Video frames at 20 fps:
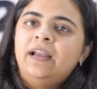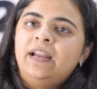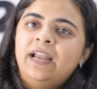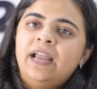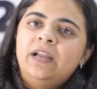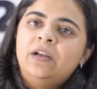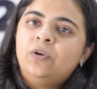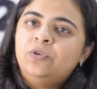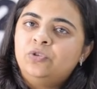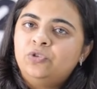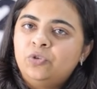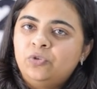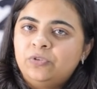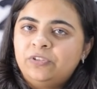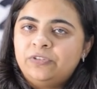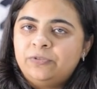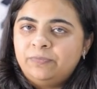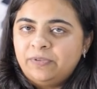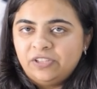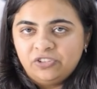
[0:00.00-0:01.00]

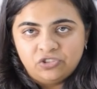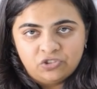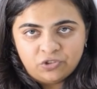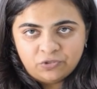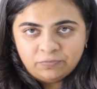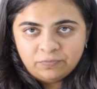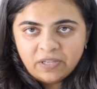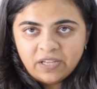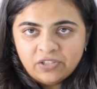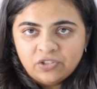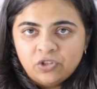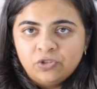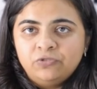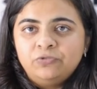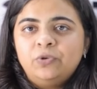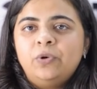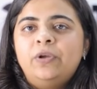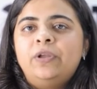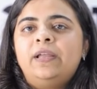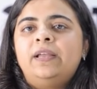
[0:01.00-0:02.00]
NO2 is measured by
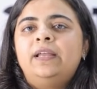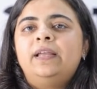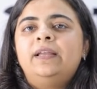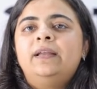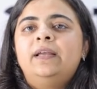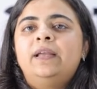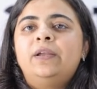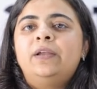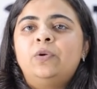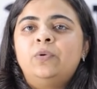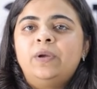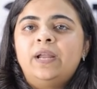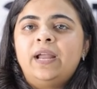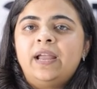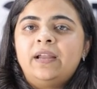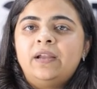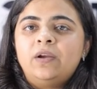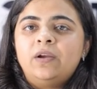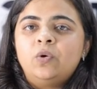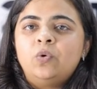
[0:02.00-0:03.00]
converting it into
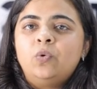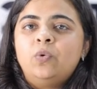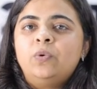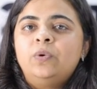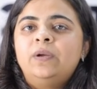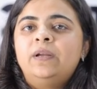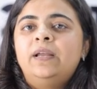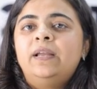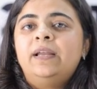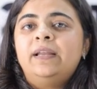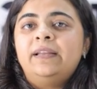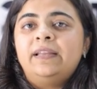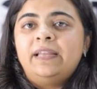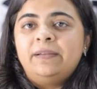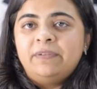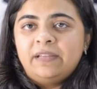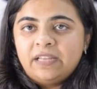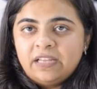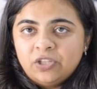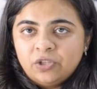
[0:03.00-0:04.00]
NO,
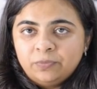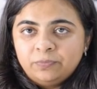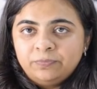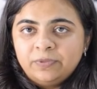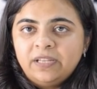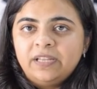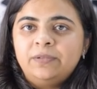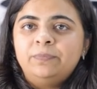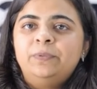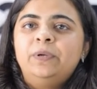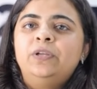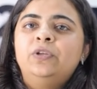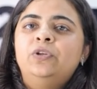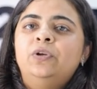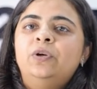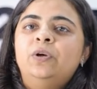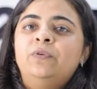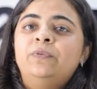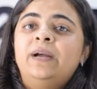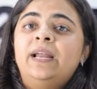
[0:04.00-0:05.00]
giving a complete
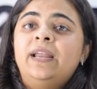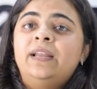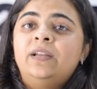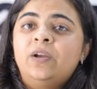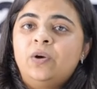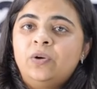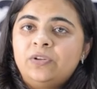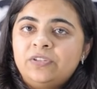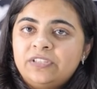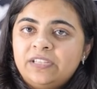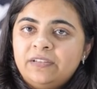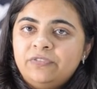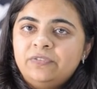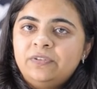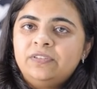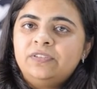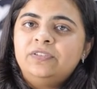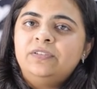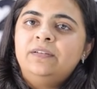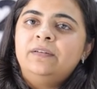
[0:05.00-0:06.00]
picture of NOx
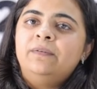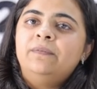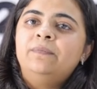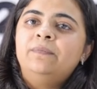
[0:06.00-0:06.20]
levels.